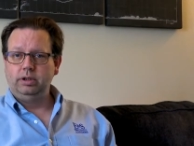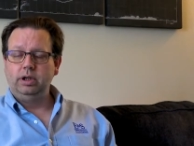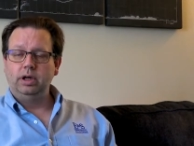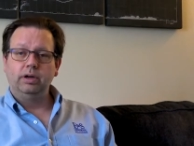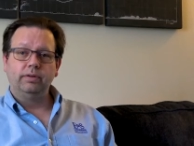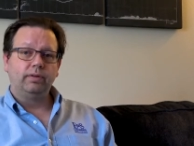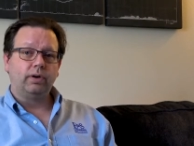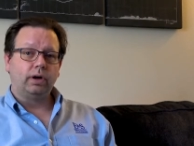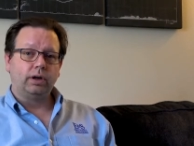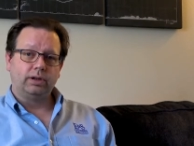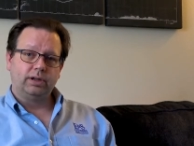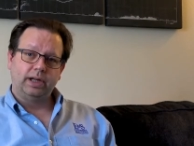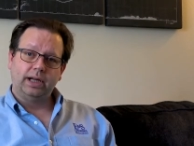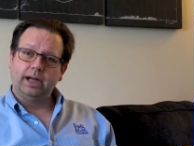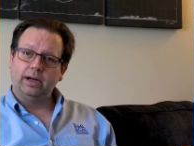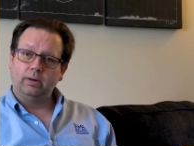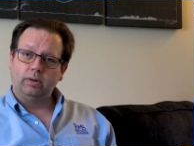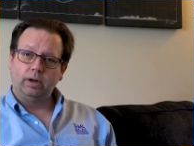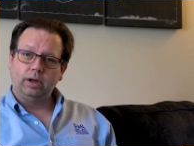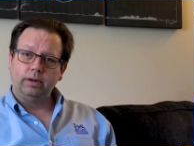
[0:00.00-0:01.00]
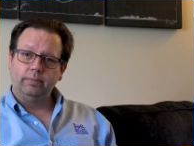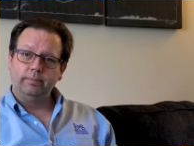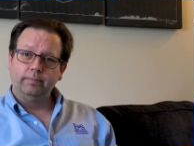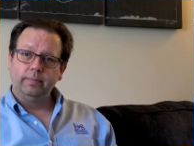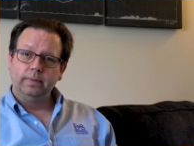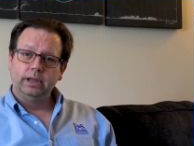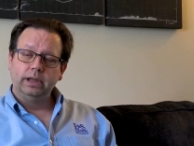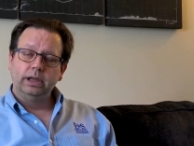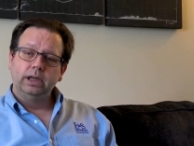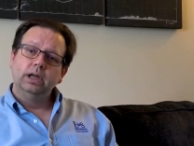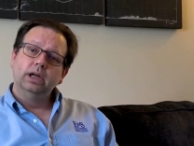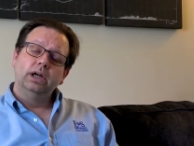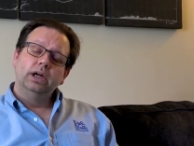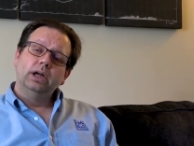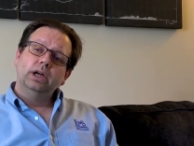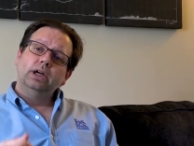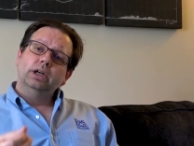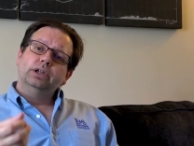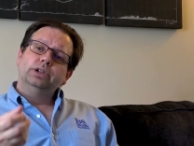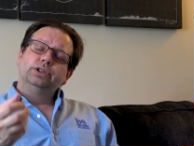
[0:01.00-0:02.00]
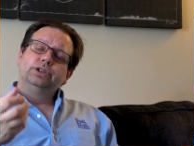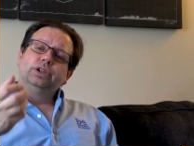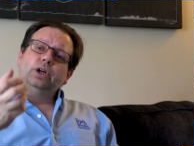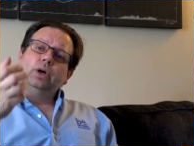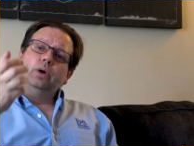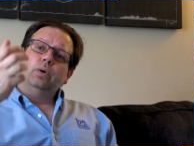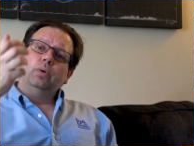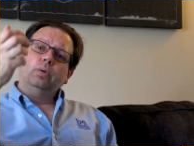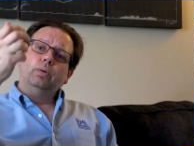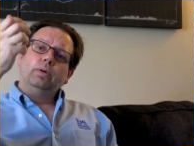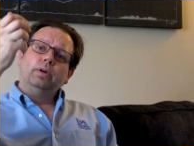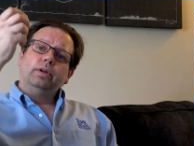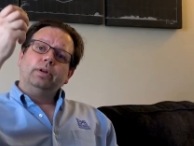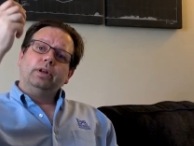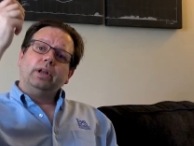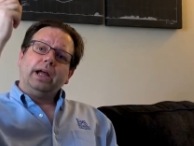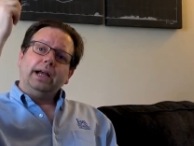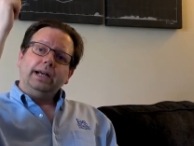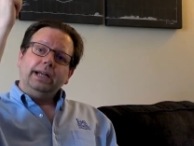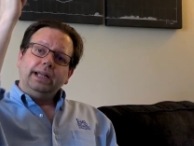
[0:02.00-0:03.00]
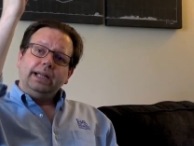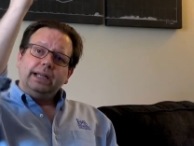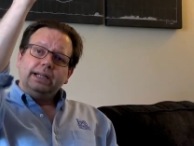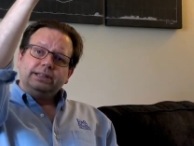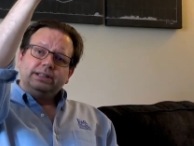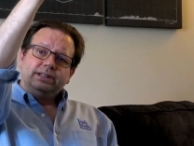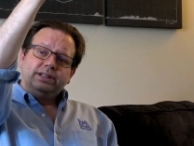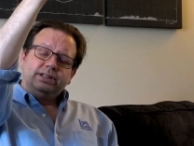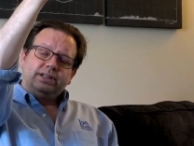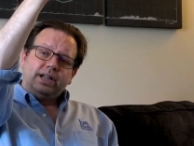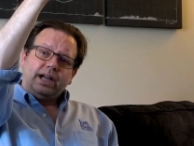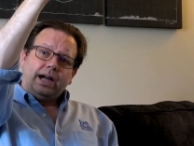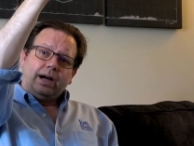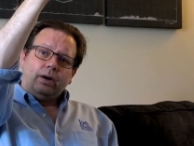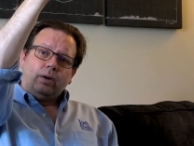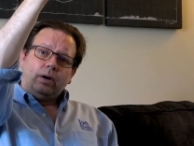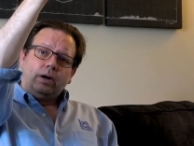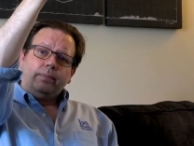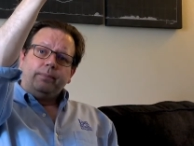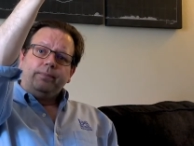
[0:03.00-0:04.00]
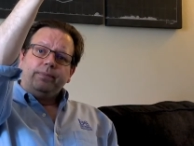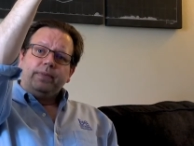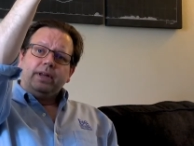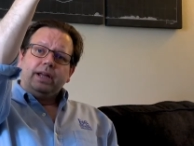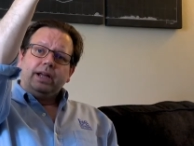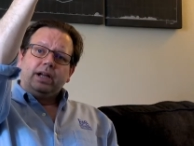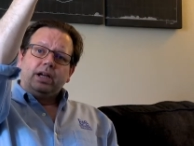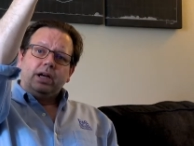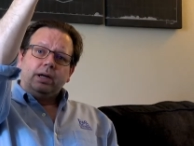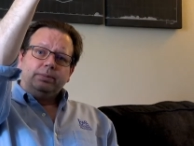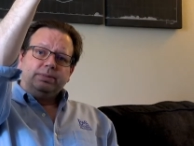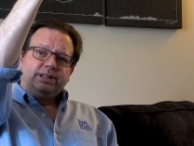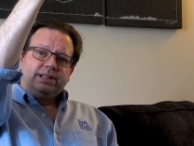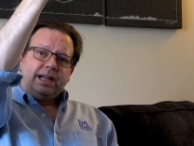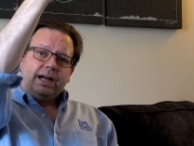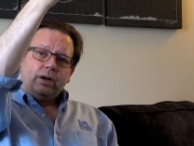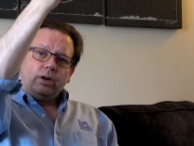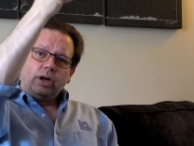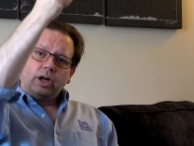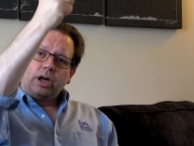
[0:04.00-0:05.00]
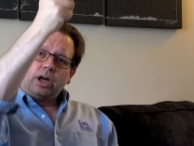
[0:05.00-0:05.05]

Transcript: of our tower so lightning hits the tower, it comes down a